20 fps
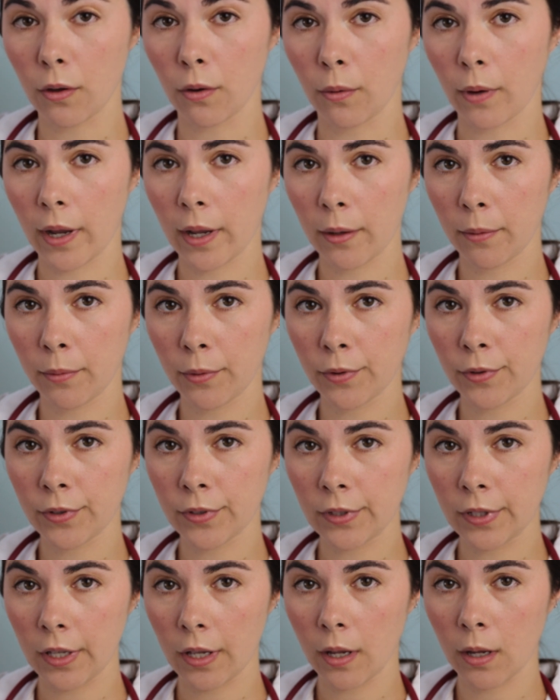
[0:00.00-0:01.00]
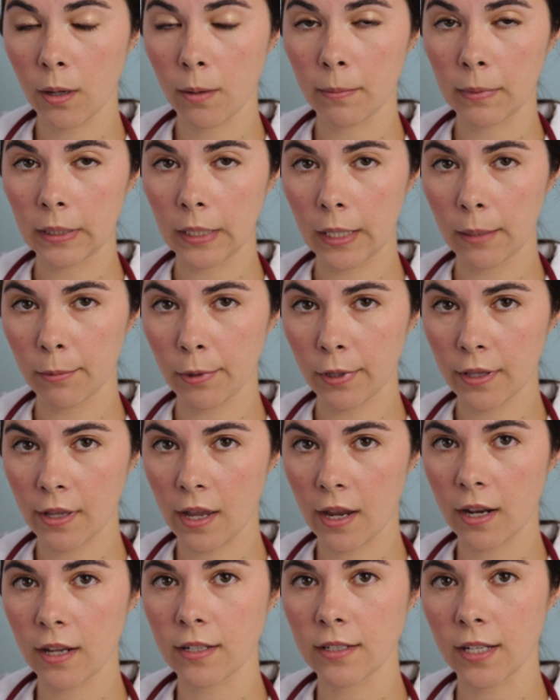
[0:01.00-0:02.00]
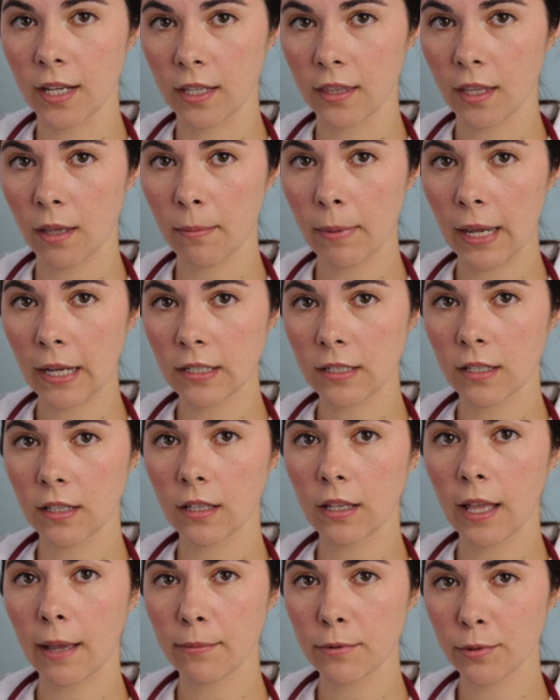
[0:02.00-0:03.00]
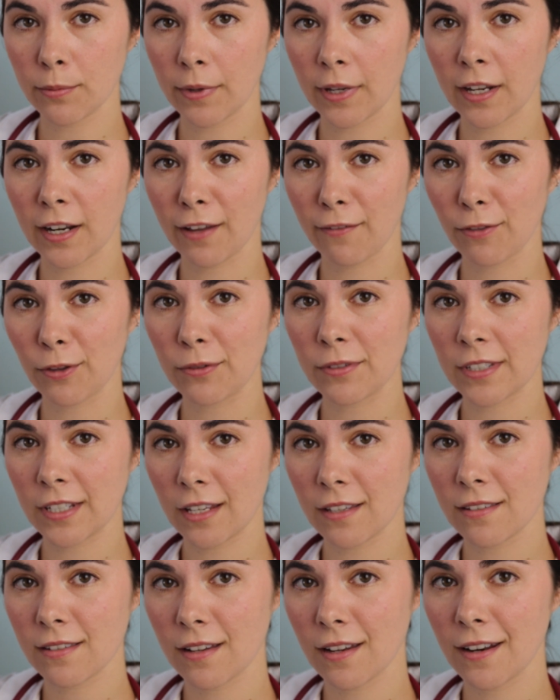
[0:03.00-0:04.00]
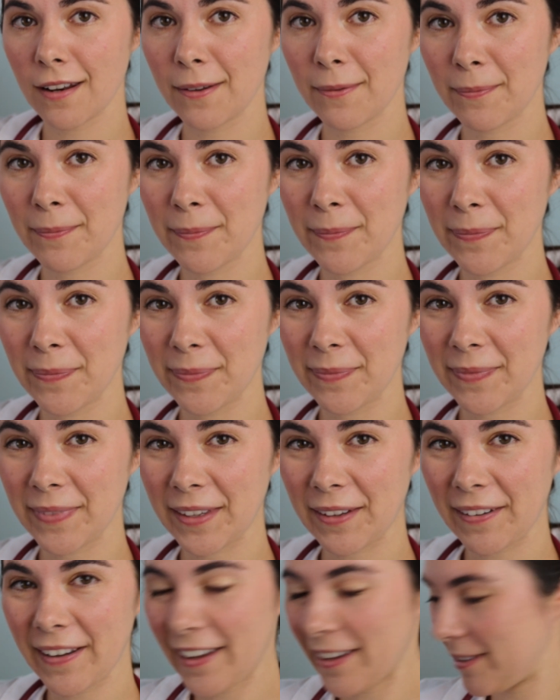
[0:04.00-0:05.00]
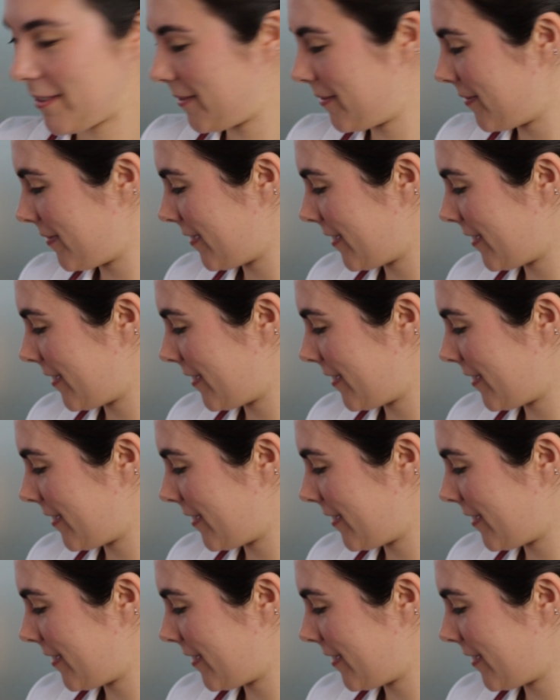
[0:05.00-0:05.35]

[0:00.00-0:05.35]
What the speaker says: So I will label that and take that back to the lab so we can have those tested. Okay.